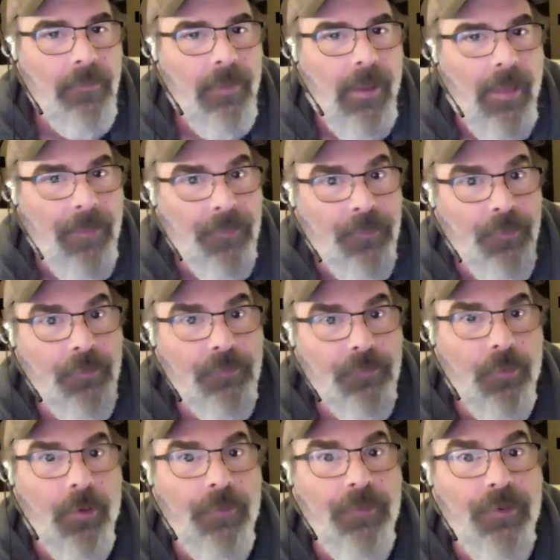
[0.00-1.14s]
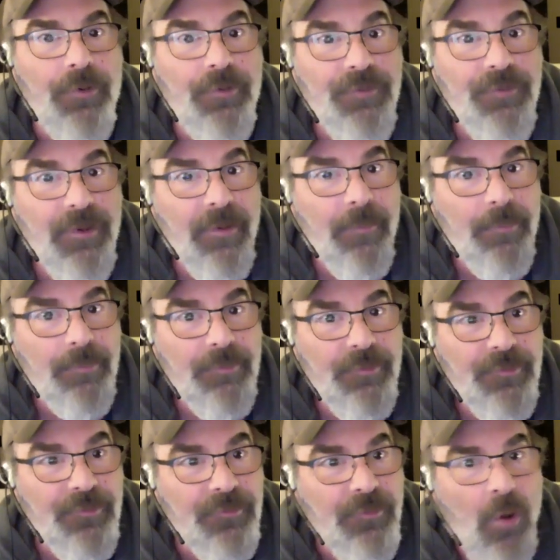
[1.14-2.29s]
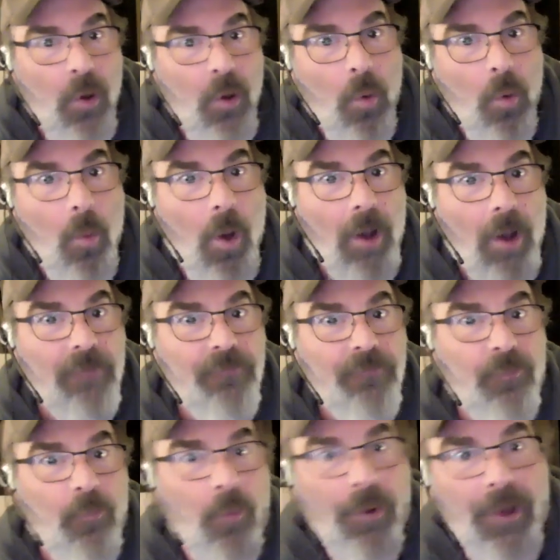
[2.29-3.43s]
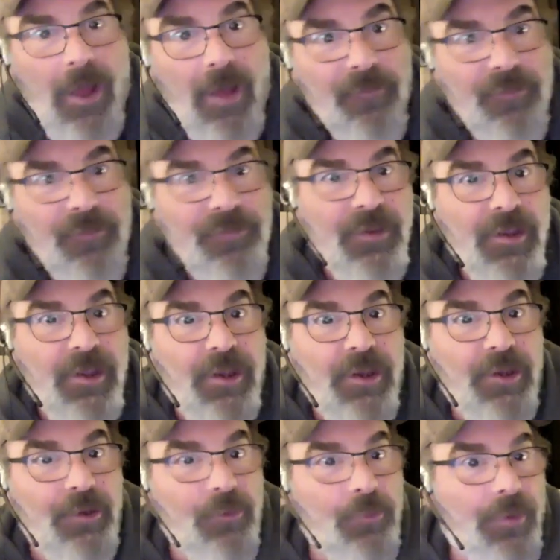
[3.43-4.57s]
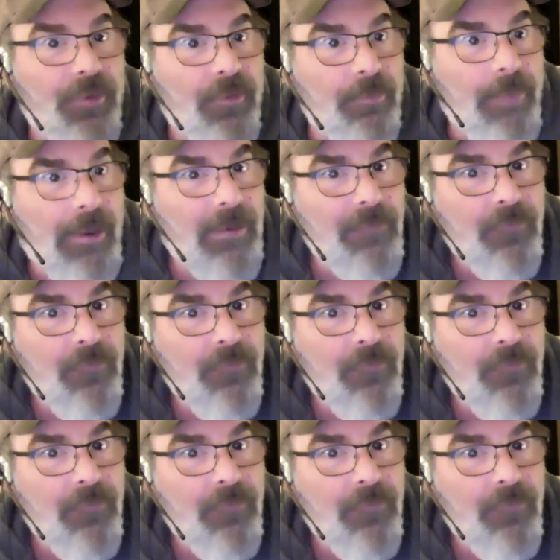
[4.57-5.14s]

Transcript: And the girls were on the other side of the partition, walking from one office into another, back and